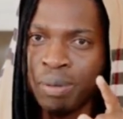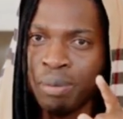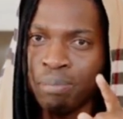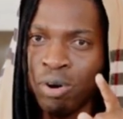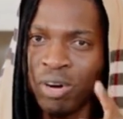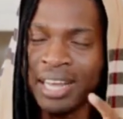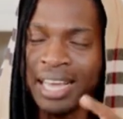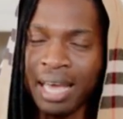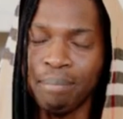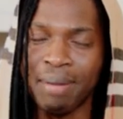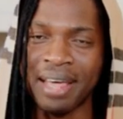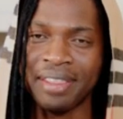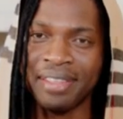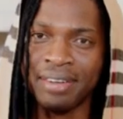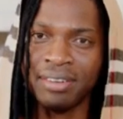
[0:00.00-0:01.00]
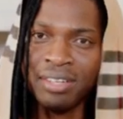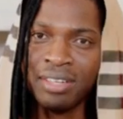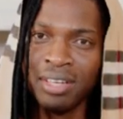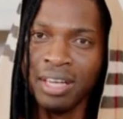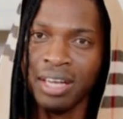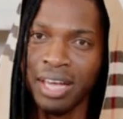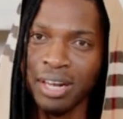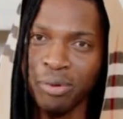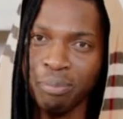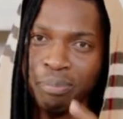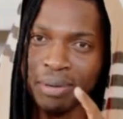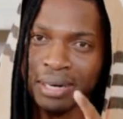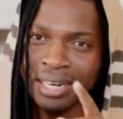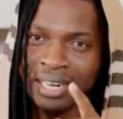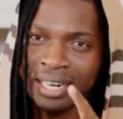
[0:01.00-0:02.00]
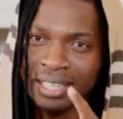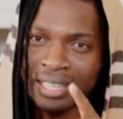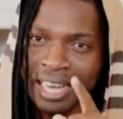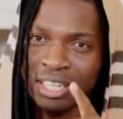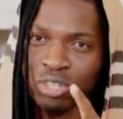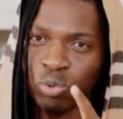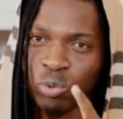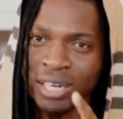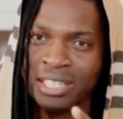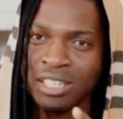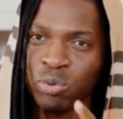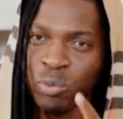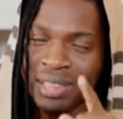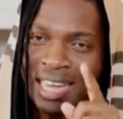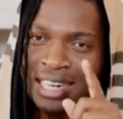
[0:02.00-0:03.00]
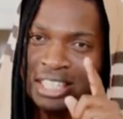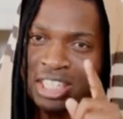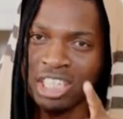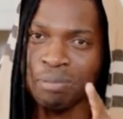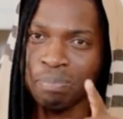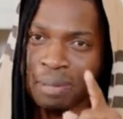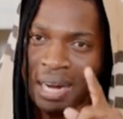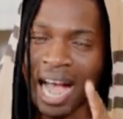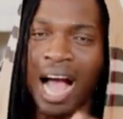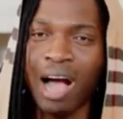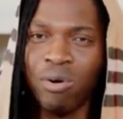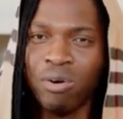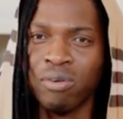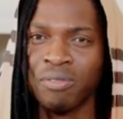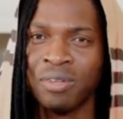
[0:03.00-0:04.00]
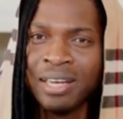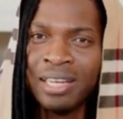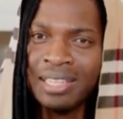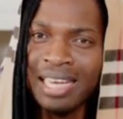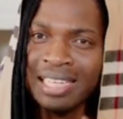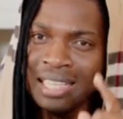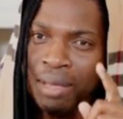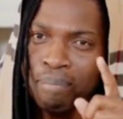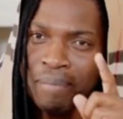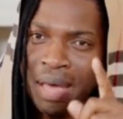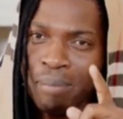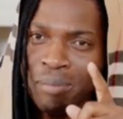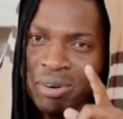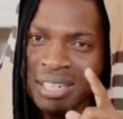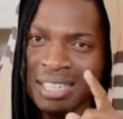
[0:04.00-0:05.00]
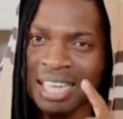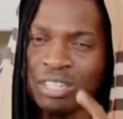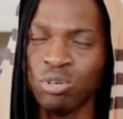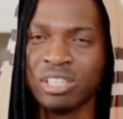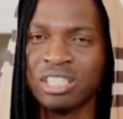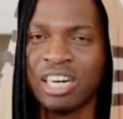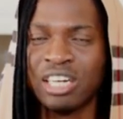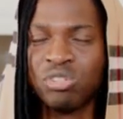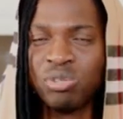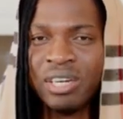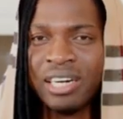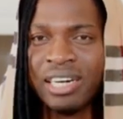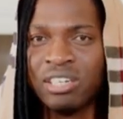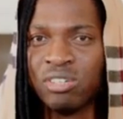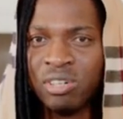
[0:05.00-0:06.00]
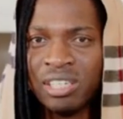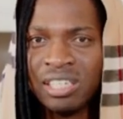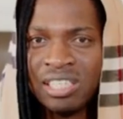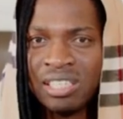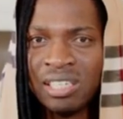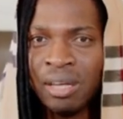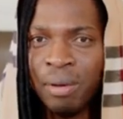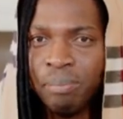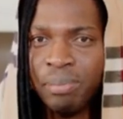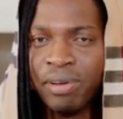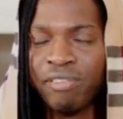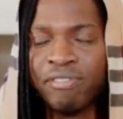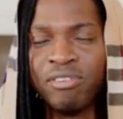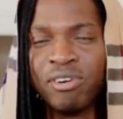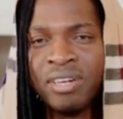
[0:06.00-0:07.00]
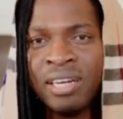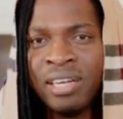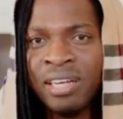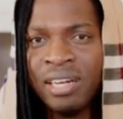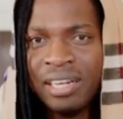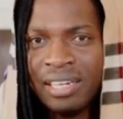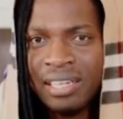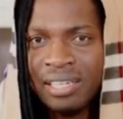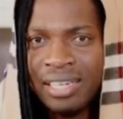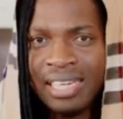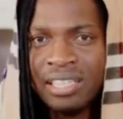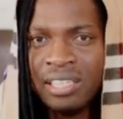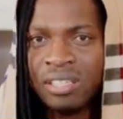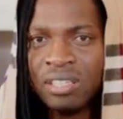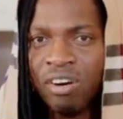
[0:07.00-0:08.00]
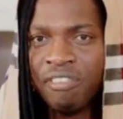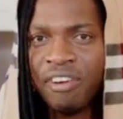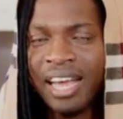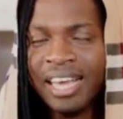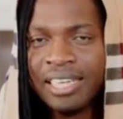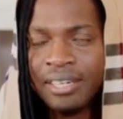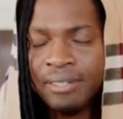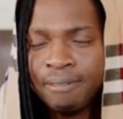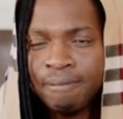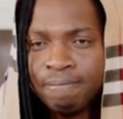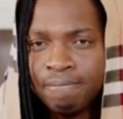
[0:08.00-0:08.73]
mourning her mother. And you bring that wedding with that cheap cow. That's the memory that you're trying to create on this beautiful lady of Kenya.